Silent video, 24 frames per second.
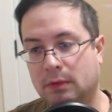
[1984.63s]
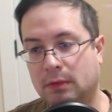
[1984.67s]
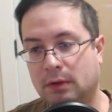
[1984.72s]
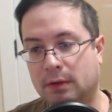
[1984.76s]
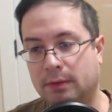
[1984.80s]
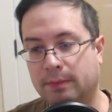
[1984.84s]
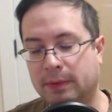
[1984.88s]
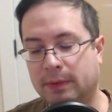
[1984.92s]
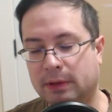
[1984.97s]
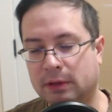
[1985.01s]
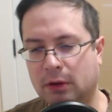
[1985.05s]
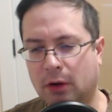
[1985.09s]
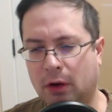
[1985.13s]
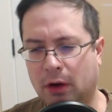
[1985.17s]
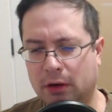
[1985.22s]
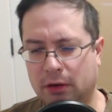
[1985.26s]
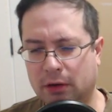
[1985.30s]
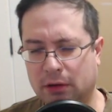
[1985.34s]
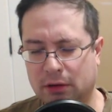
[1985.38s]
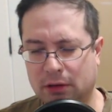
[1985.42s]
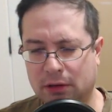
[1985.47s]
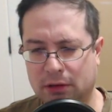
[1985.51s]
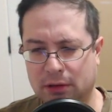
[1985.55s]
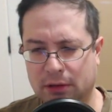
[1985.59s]

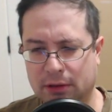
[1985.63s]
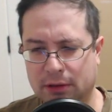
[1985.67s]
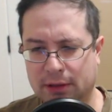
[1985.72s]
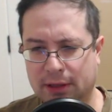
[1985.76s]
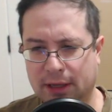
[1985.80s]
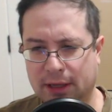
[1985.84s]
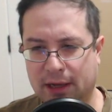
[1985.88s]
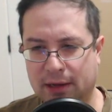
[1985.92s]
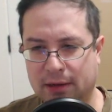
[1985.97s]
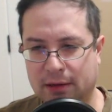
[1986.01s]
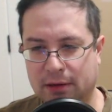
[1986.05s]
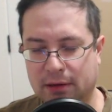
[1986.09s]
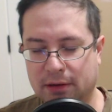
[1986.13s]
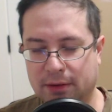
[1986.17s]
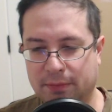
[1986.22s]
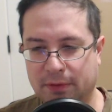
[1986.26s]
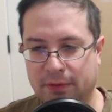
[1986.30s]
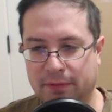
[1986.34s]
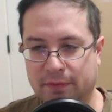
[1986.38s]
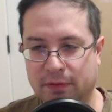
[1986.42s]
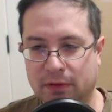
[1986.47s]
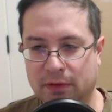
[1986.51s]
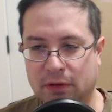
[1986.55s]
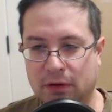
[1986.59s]
McDonald attack, I
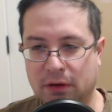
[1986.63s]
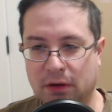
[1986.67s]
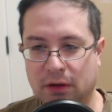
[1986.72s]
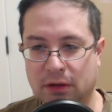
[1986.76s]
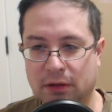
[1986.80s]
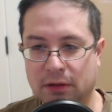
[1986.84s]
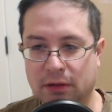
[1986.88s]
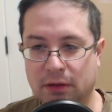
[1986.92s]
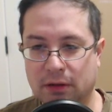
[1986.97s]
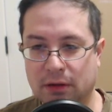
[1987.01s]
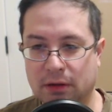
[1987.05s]
believe it's called.